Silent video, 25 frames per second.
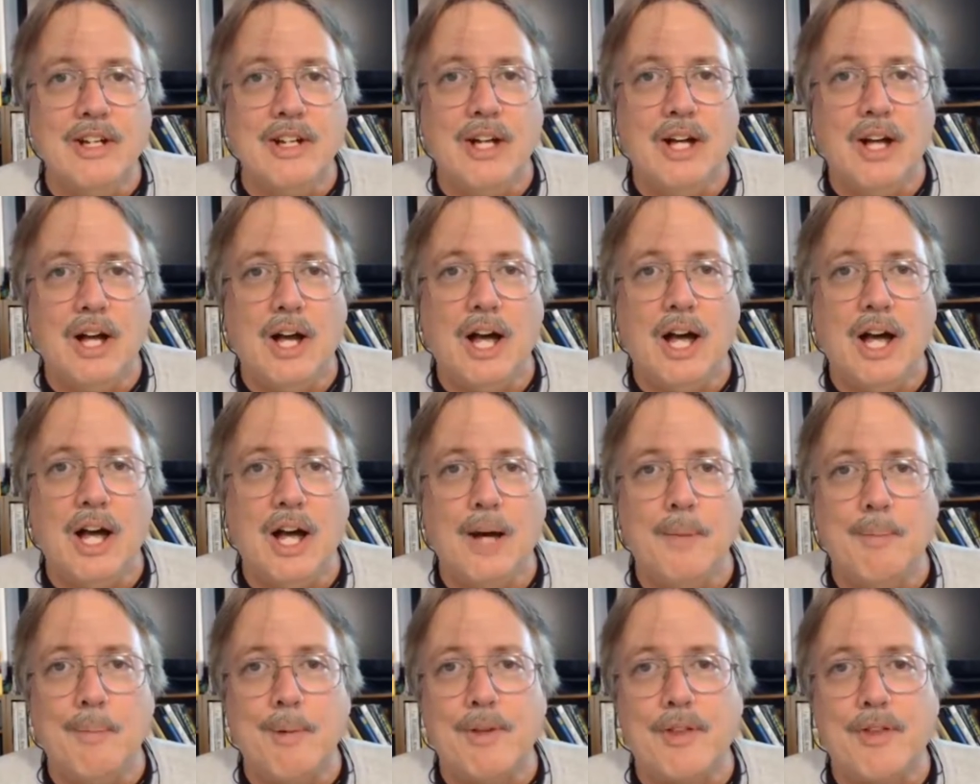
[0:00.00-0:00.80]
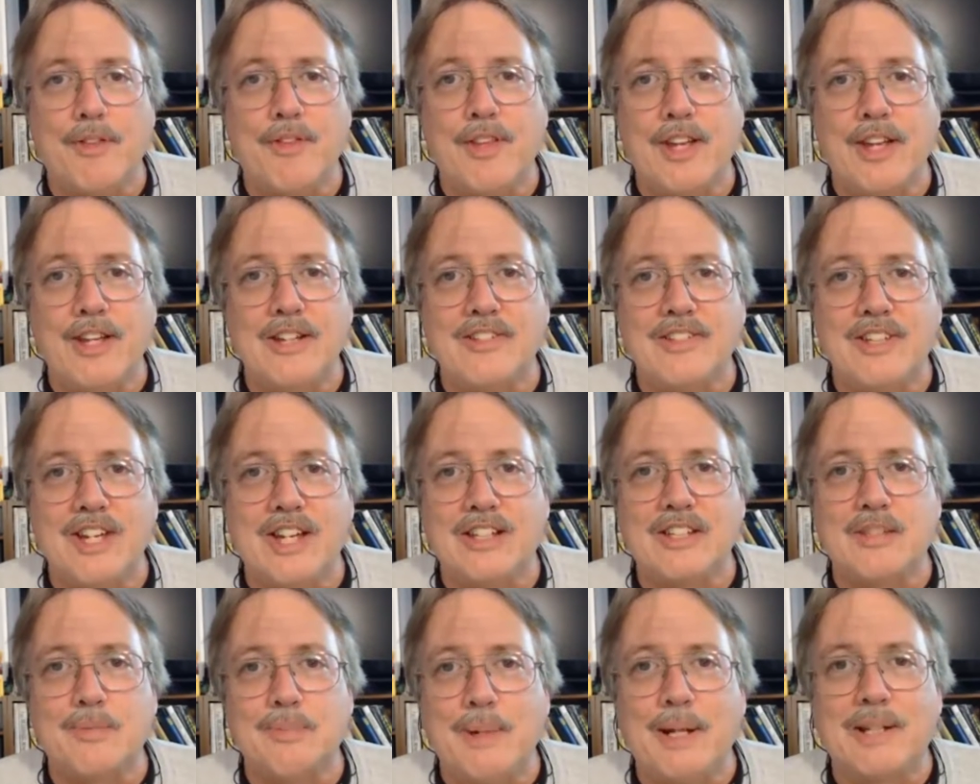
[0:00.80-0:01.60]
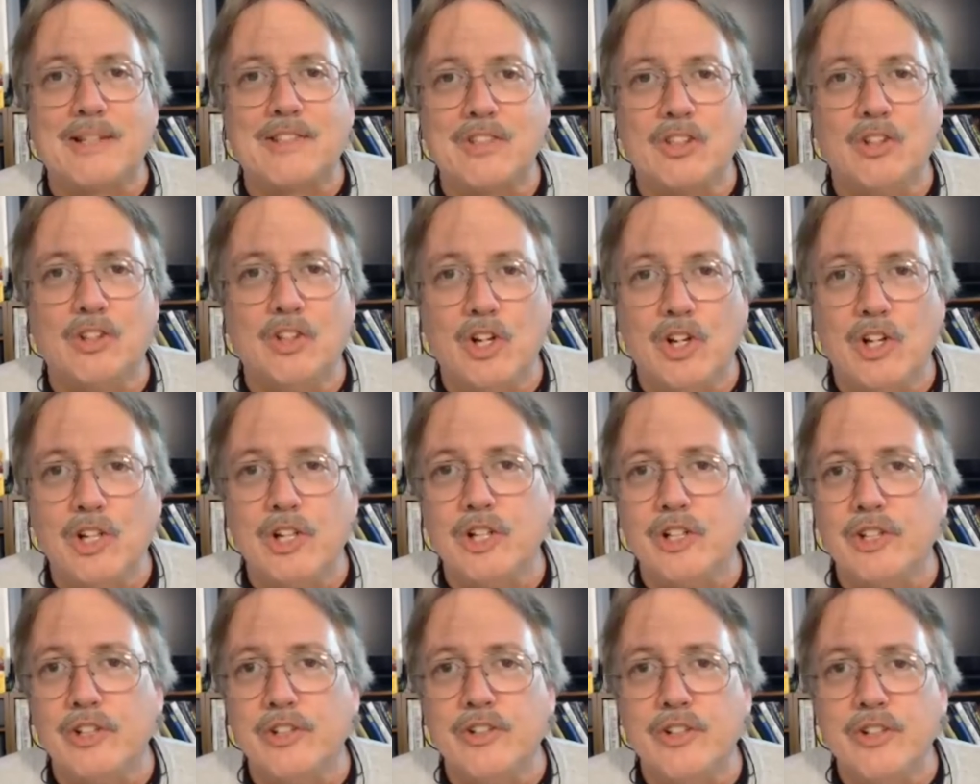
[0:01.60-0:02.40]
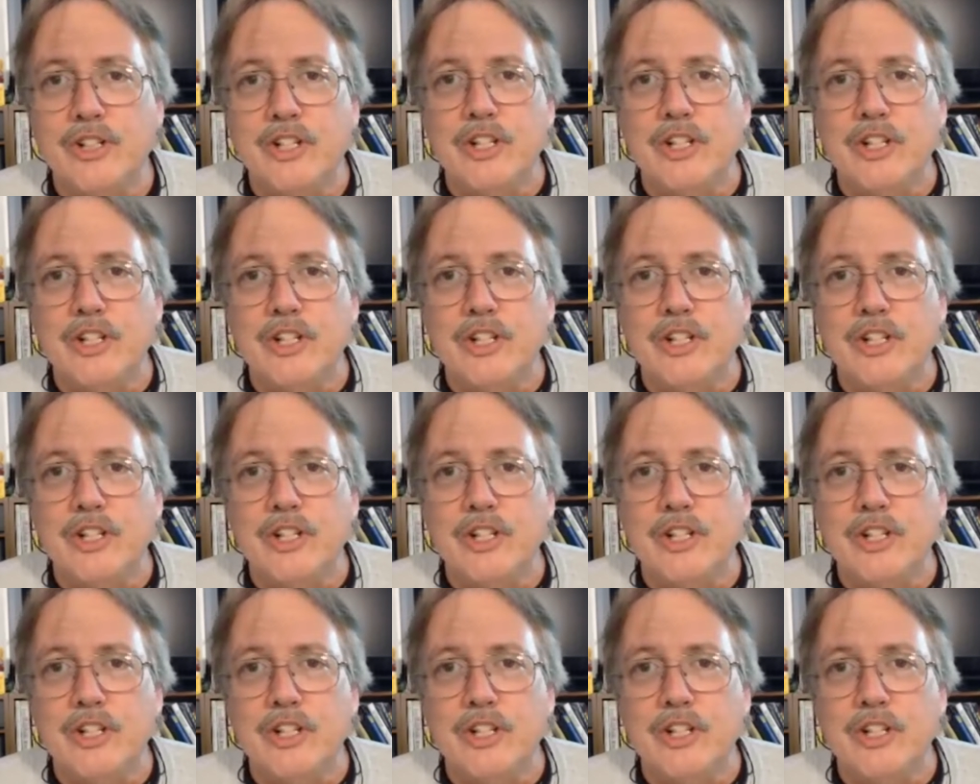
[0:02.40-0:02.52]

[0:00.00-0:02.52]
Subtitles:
But the things I expect to learn